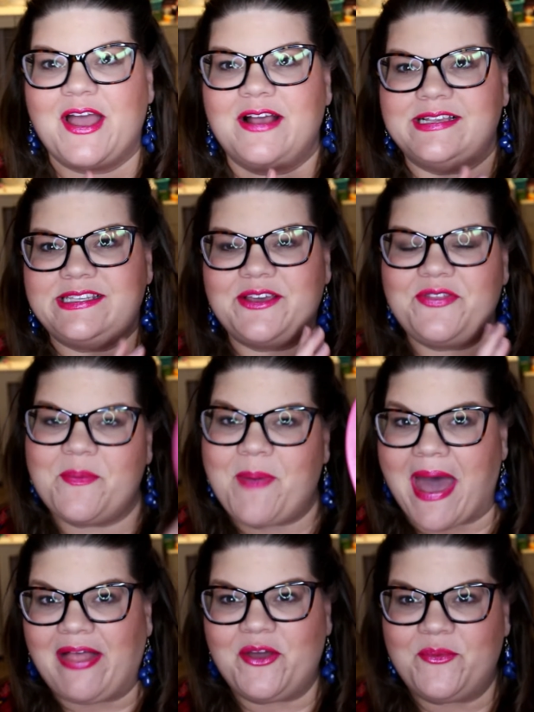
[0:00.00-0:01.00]
So the
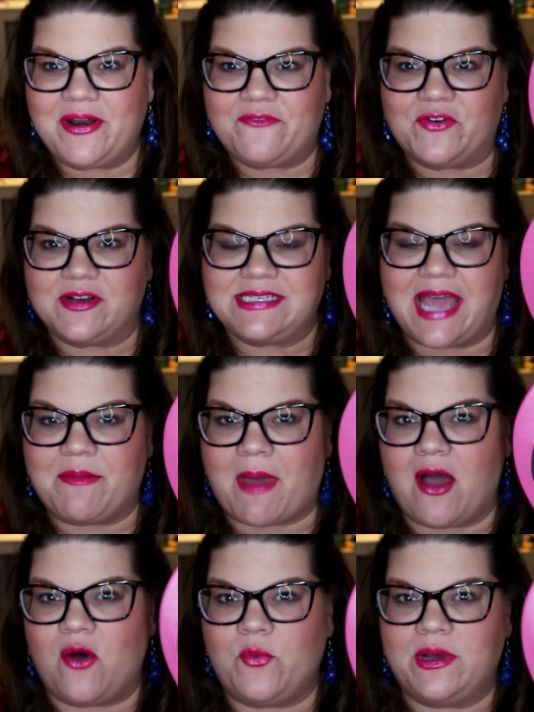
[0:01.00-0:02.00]
palette, when it first came
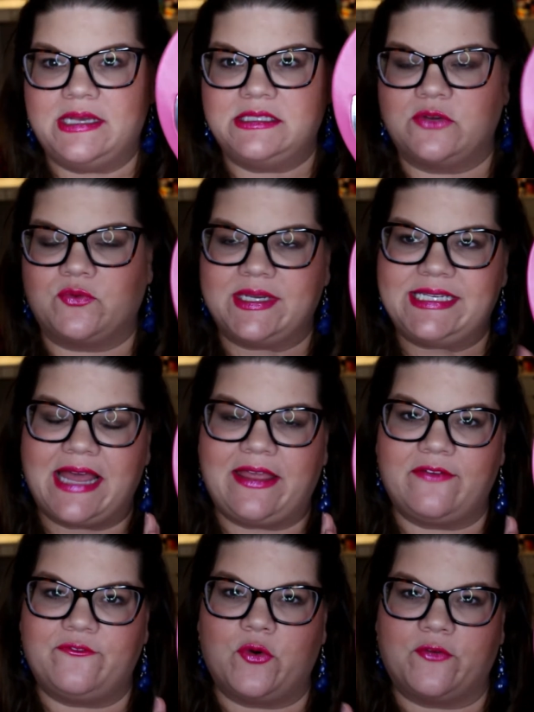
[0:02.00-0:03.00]
out, was
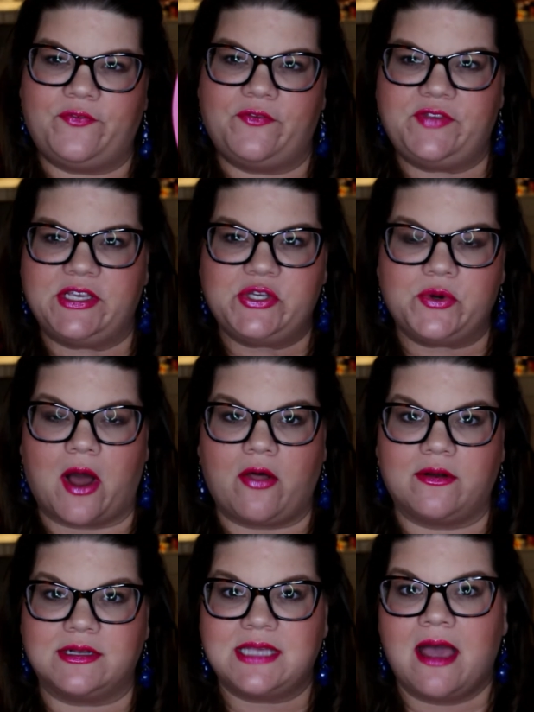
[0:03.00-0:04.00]
retailing for
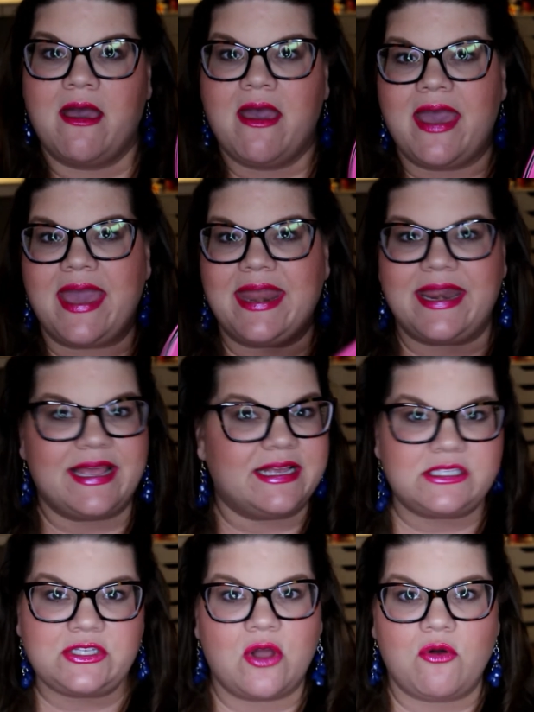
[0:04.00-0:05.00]
$52. It
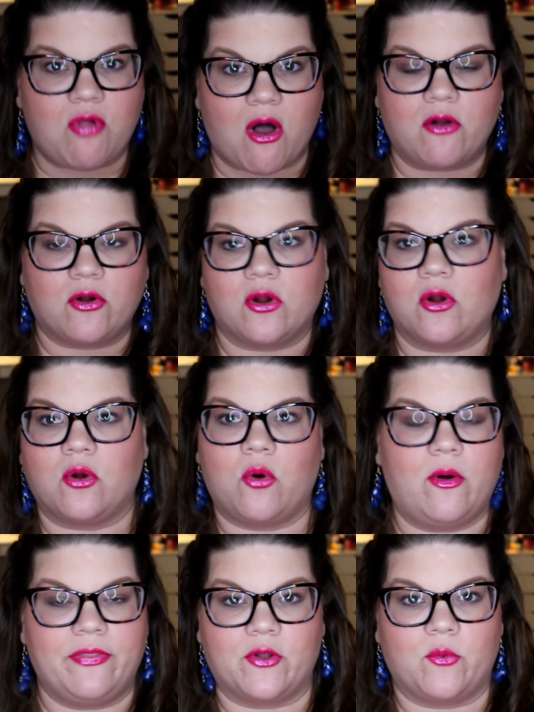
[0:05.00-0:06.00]
is no longer
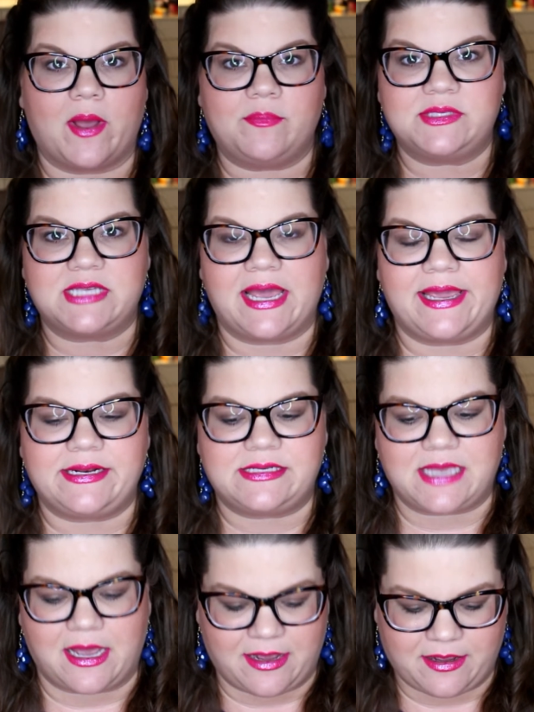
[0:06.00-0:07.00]
on their website,
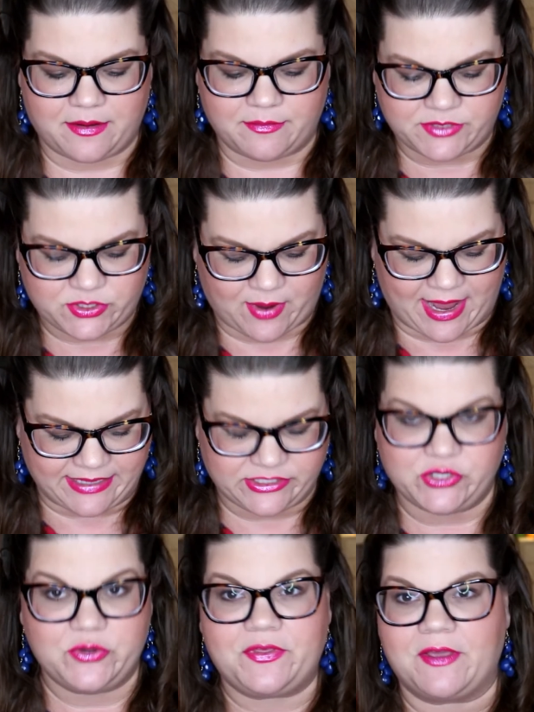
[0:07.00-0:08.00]
so I
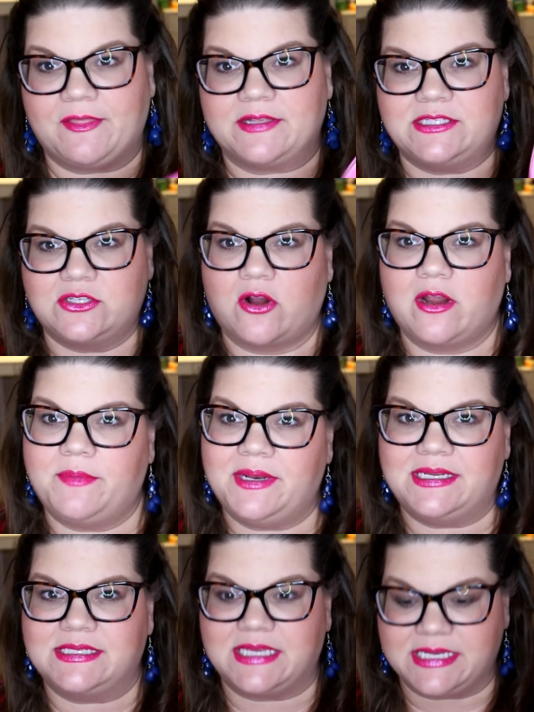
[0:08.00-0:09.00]
do think this has already been
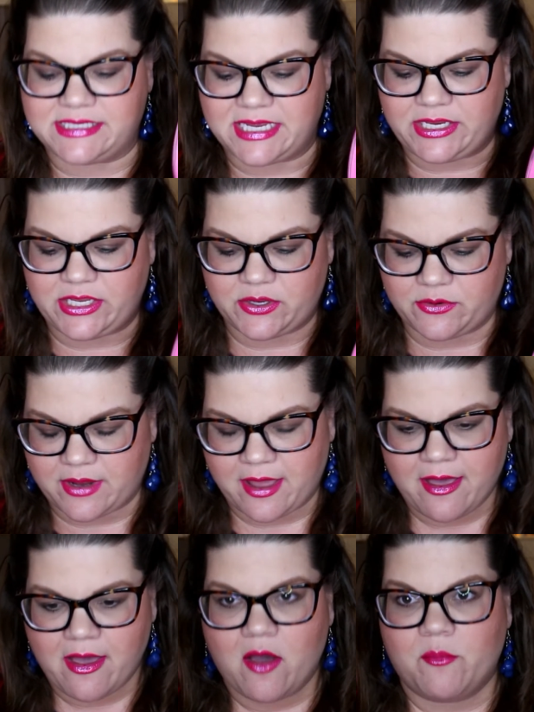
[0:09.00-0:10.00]
discontinued.
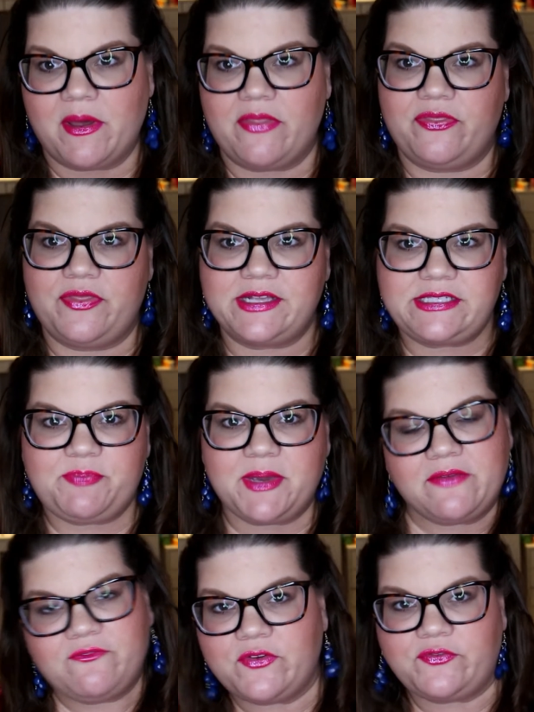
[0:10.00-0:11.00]
But this
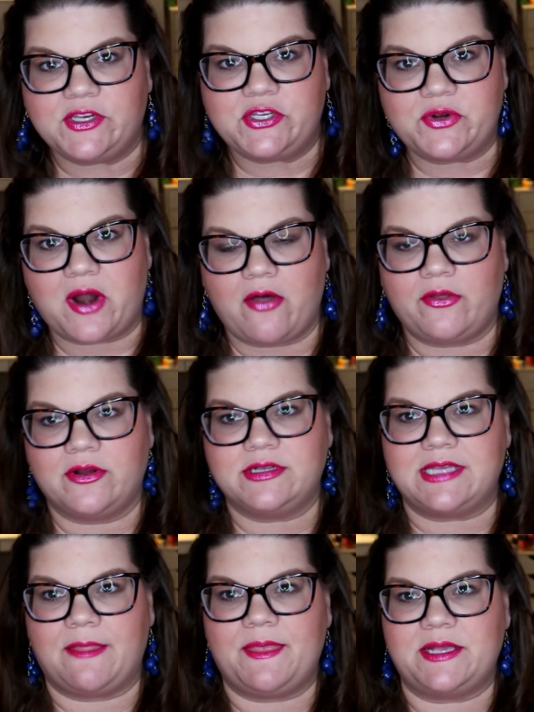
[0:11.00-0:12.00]
being
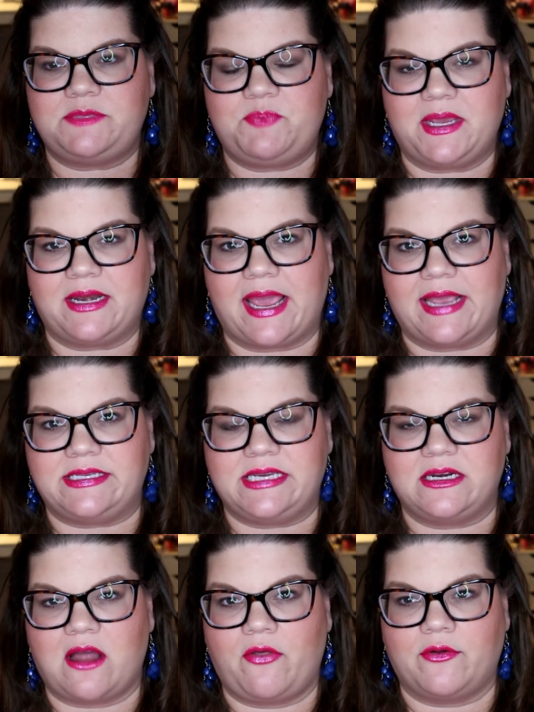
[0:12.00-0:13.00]
$52 and this being
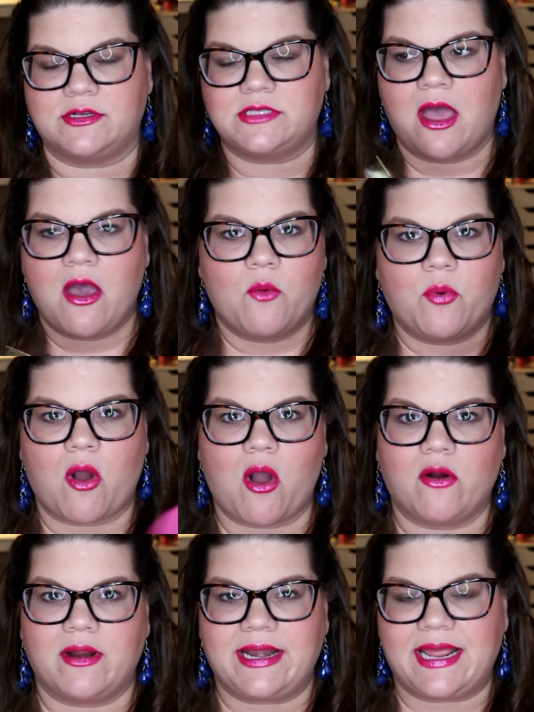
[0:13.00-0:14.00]
$18, we're
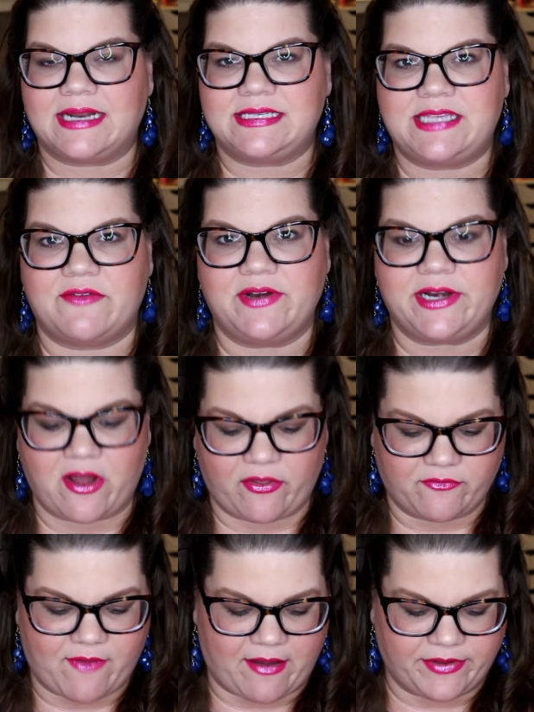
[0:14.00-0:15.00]
already at a
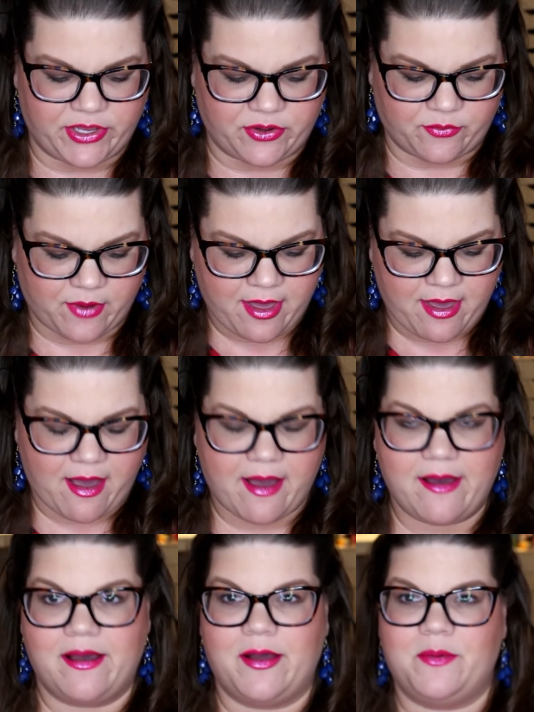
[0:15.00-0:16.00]
$70 value.
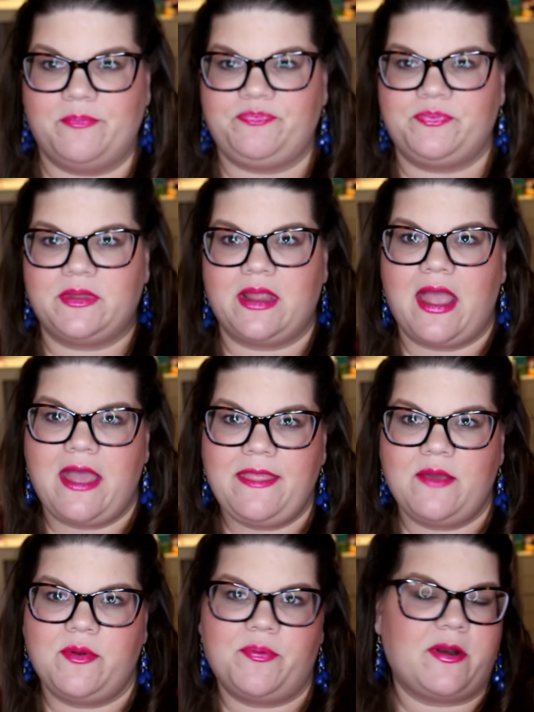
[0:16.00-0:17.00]
And
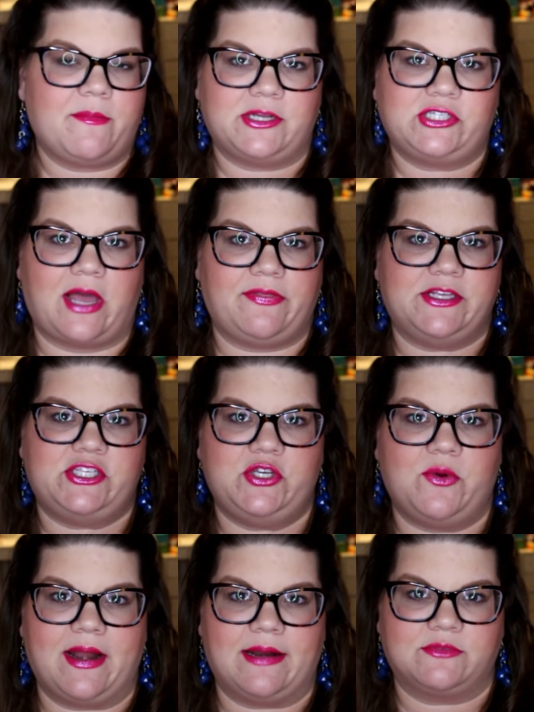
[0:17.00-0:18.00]
then we pretty much got these
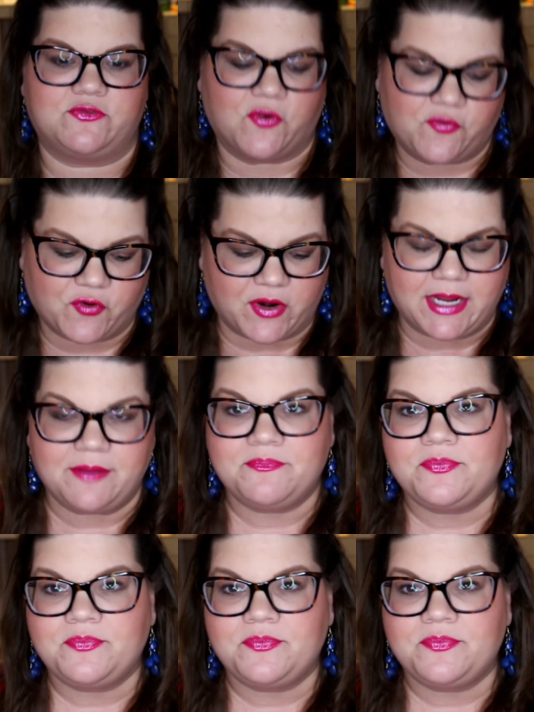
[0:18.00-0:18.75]
2 items for free.